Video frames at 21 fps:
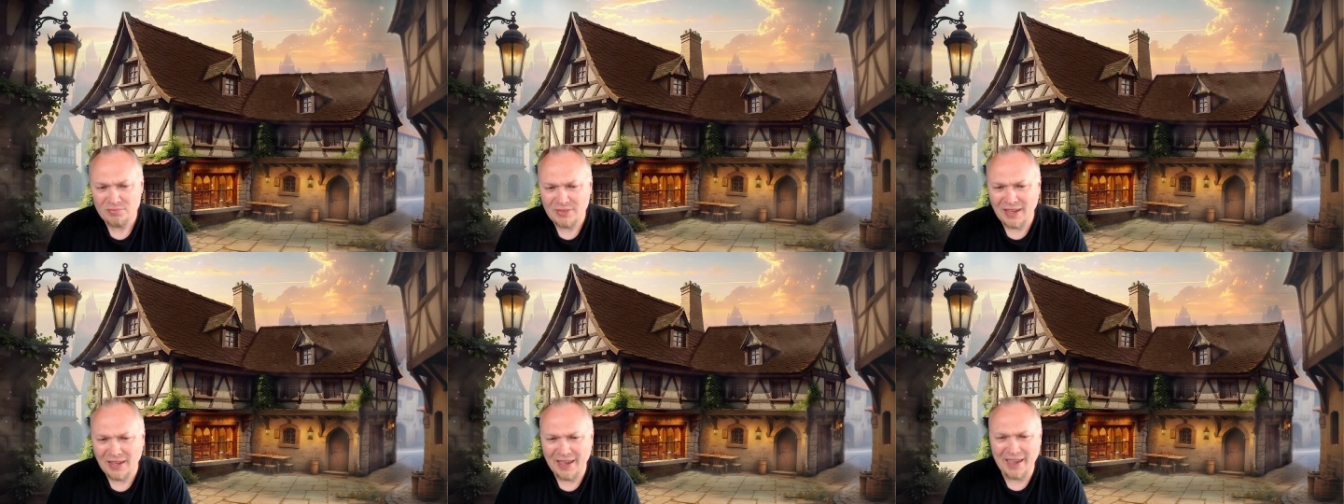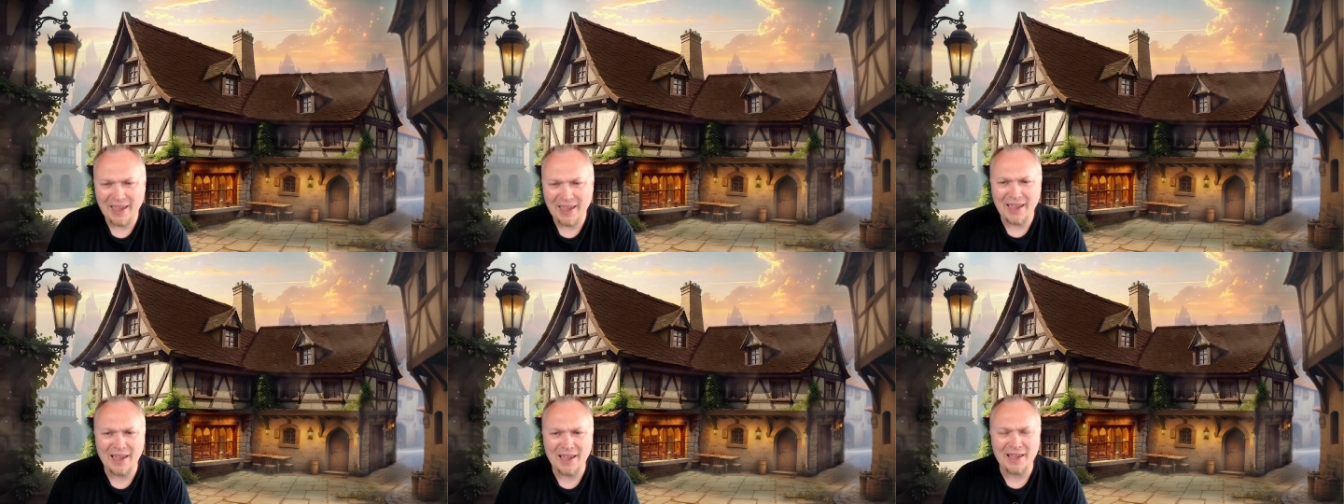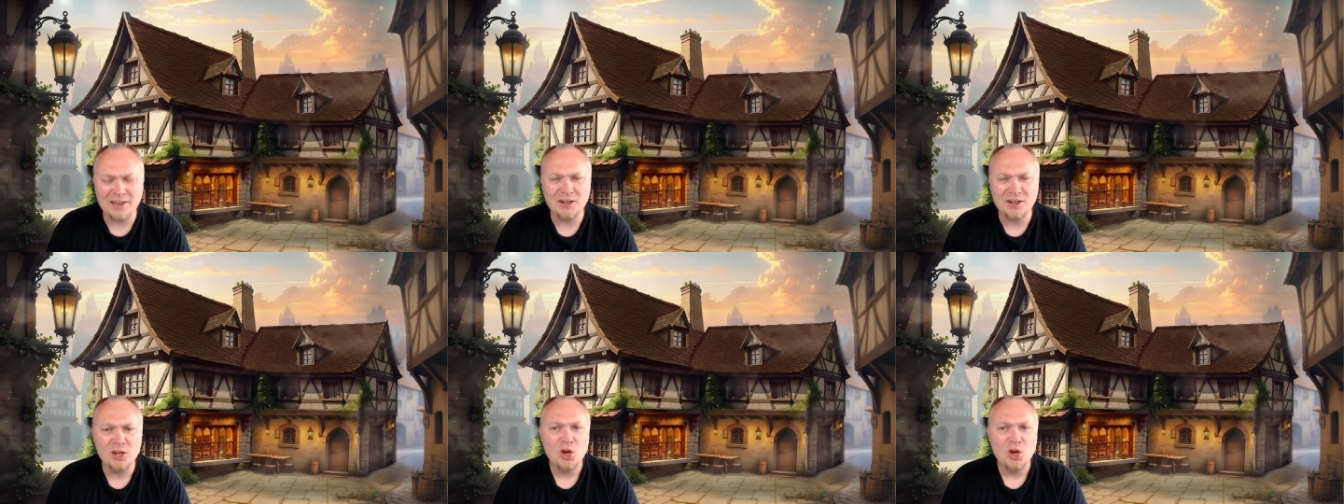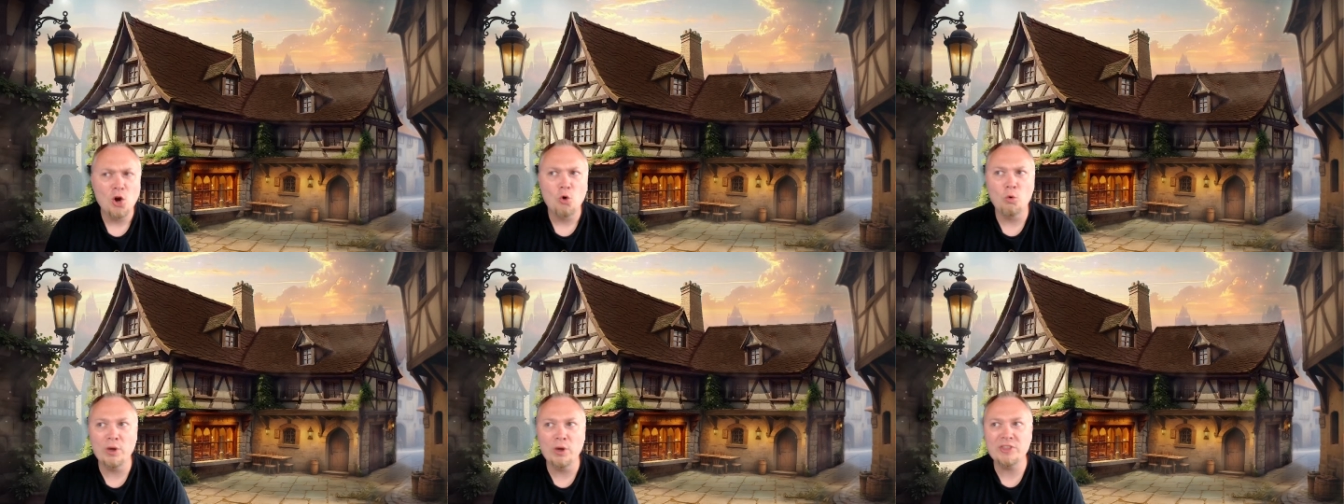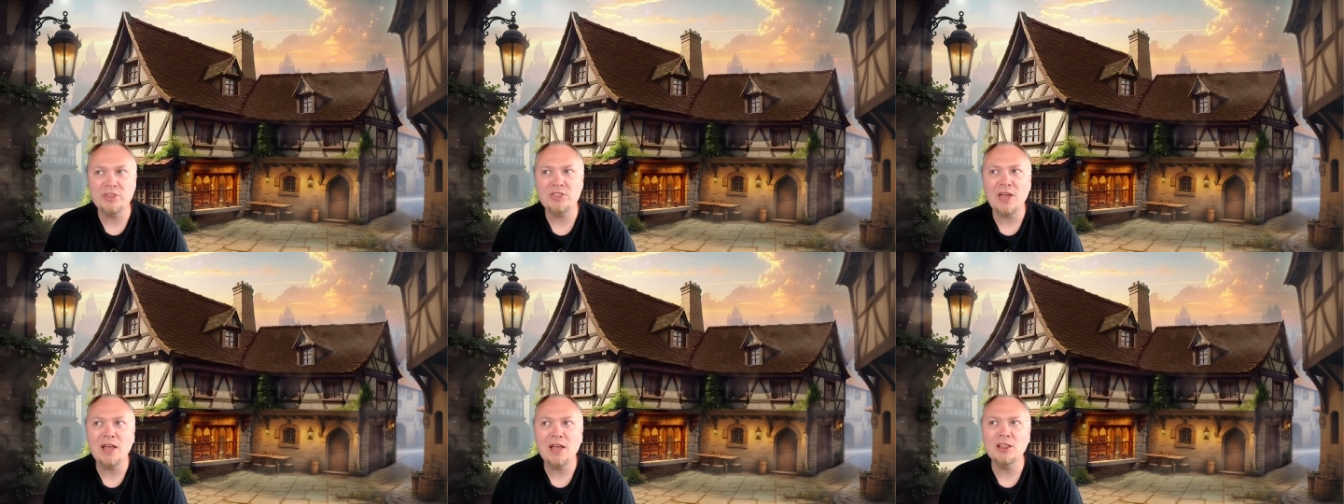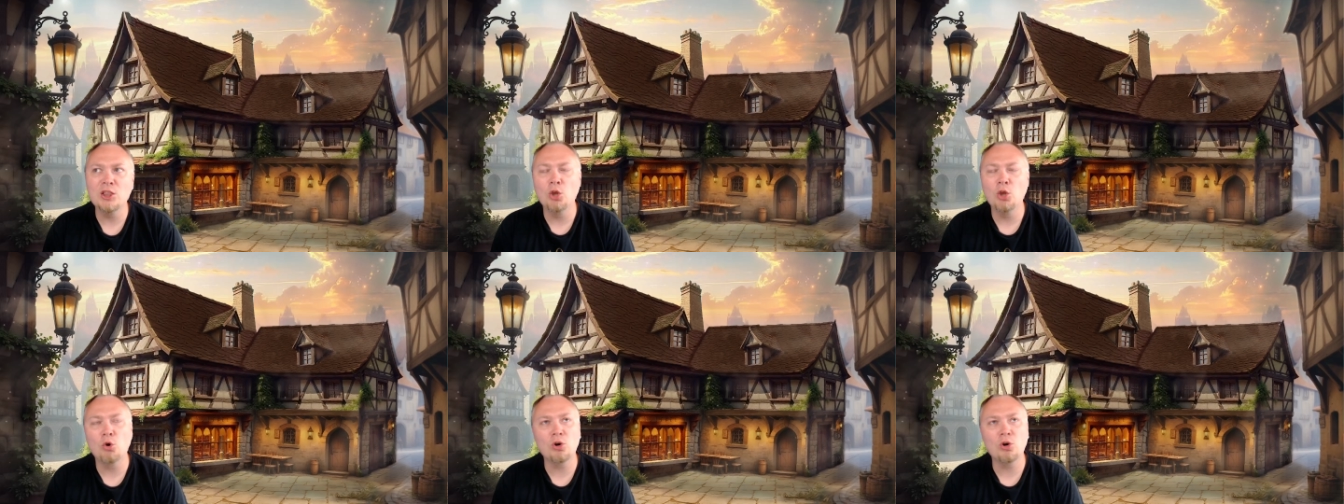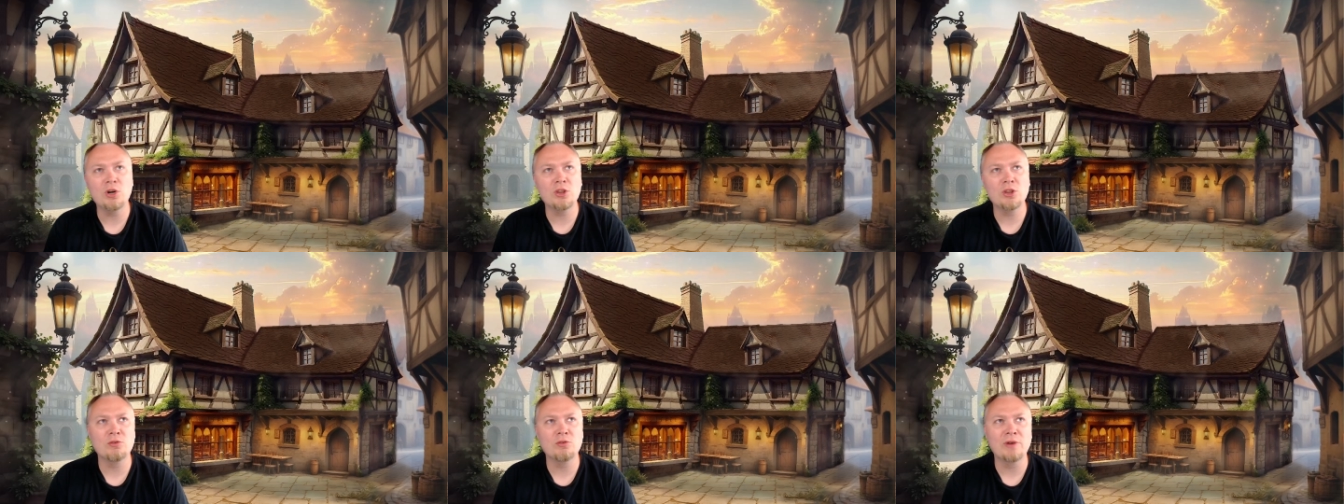And with that
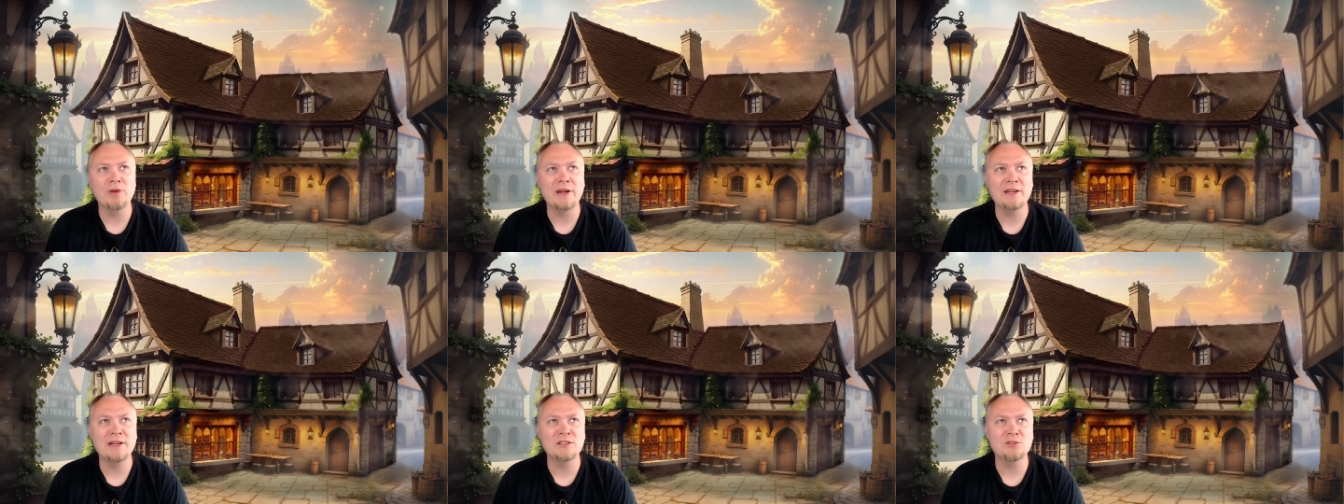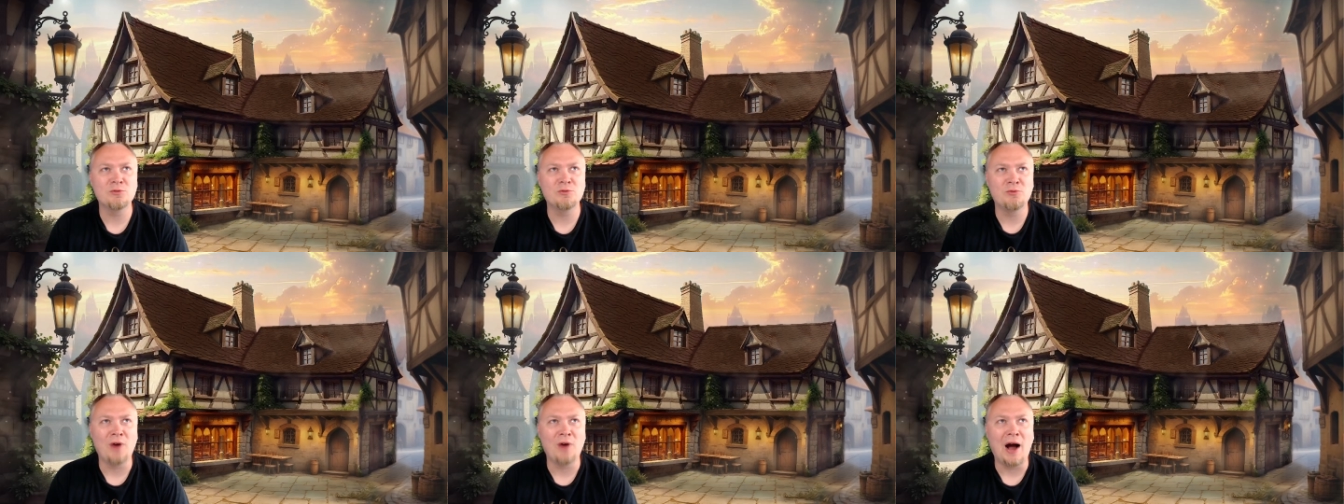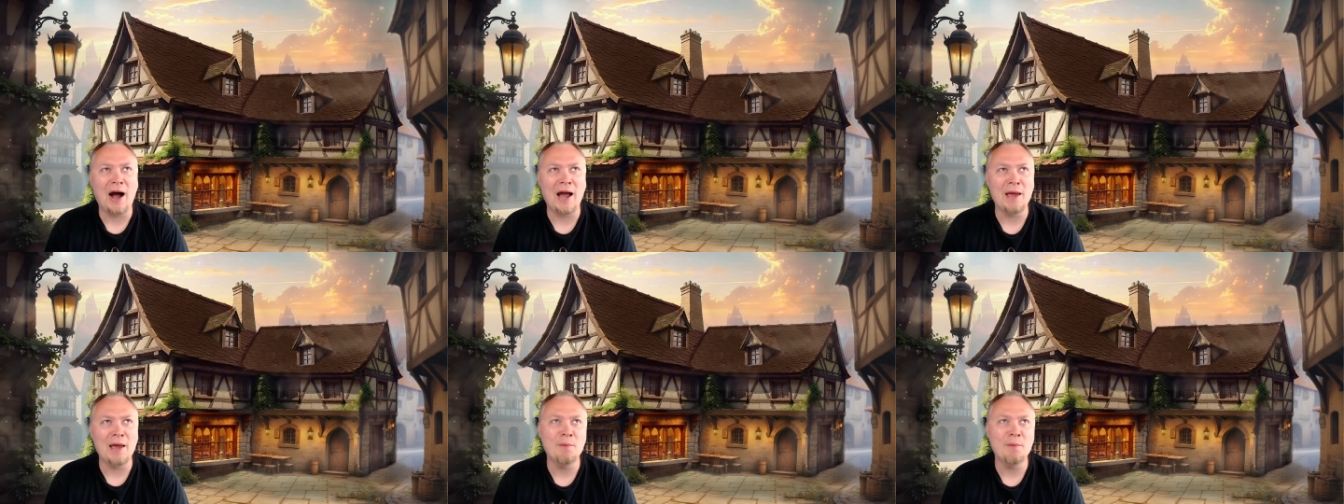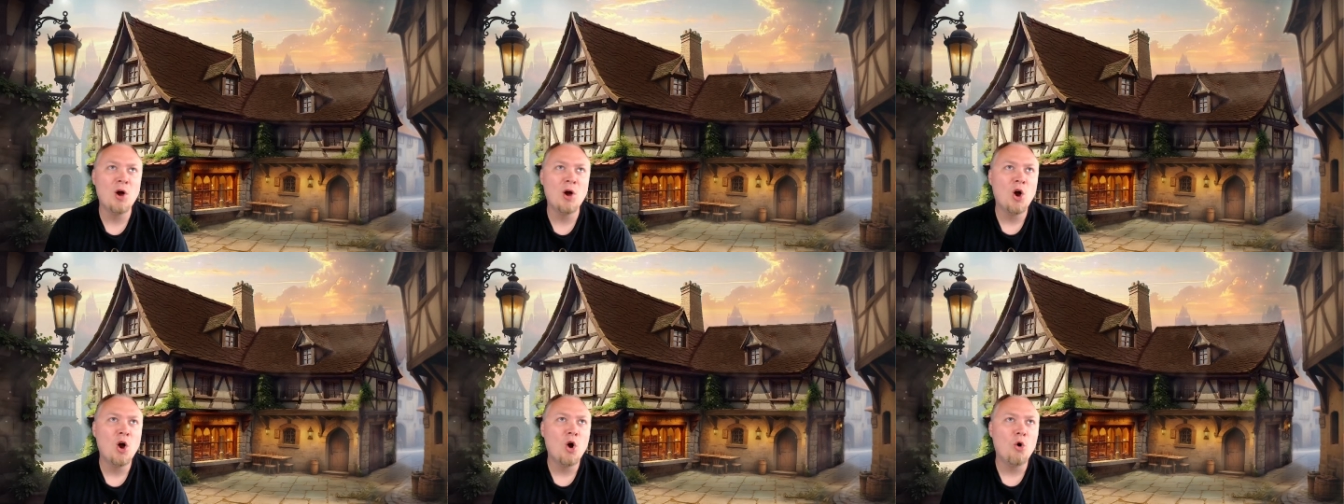Lord of the Rings vibe,